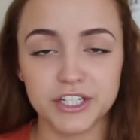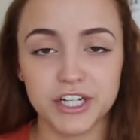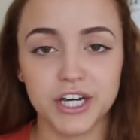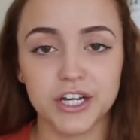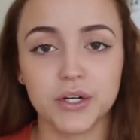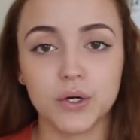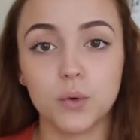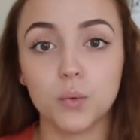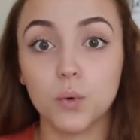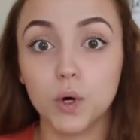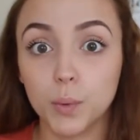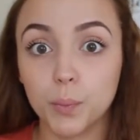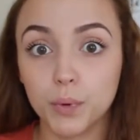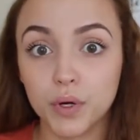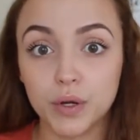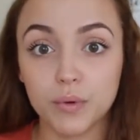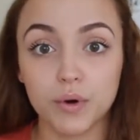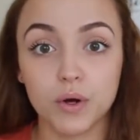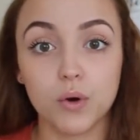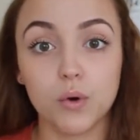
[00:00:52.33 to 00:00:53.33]
channel were
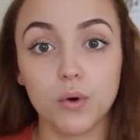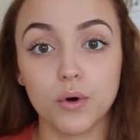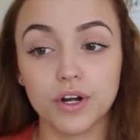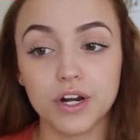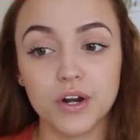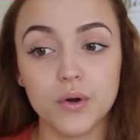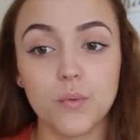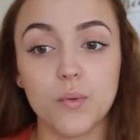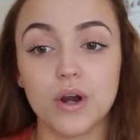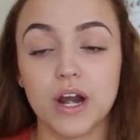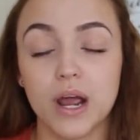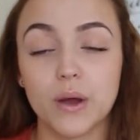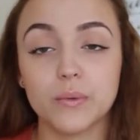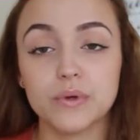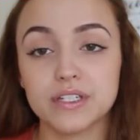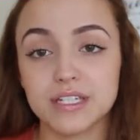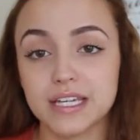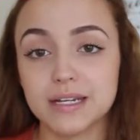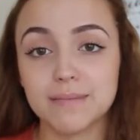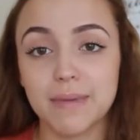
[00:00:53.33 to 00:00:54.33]
pre-recorded when I
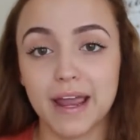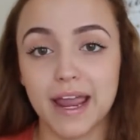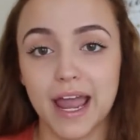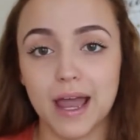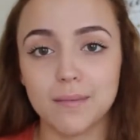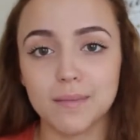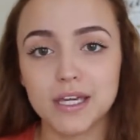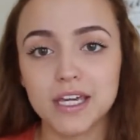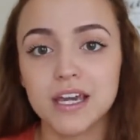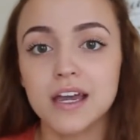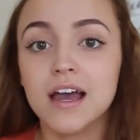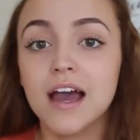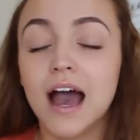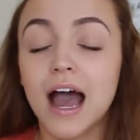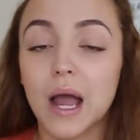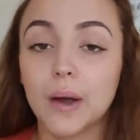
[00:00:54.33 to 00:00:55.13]
was in Miami.